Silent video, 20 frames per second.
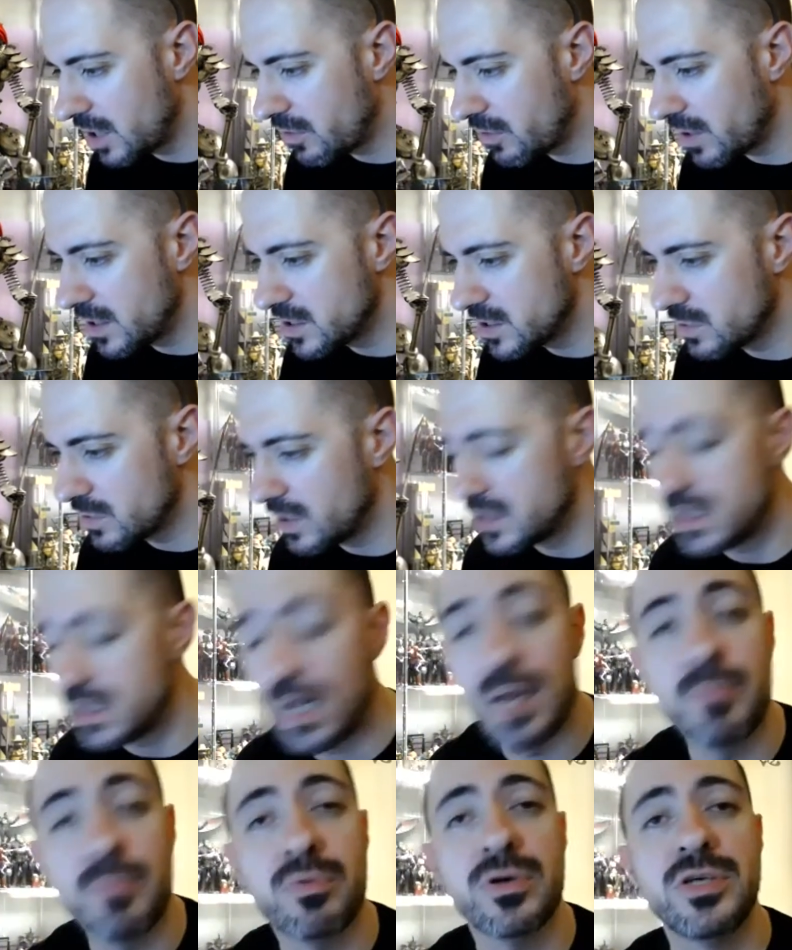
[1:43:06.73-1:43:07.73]
Great as always.
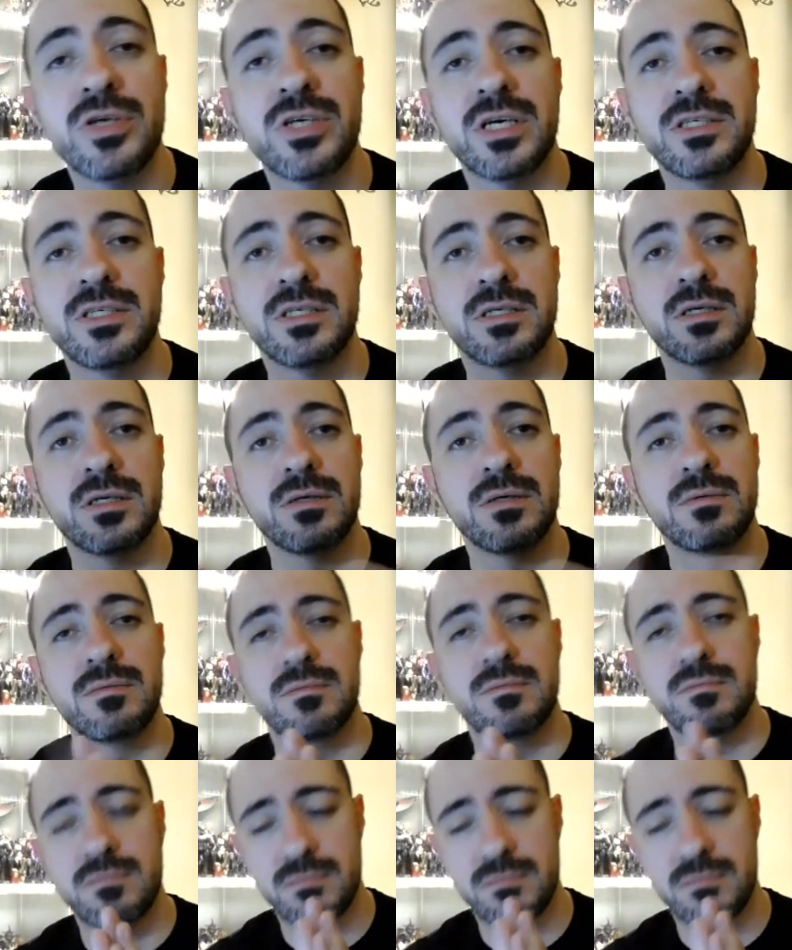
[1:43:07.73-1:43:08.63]
I appreciate you, dude.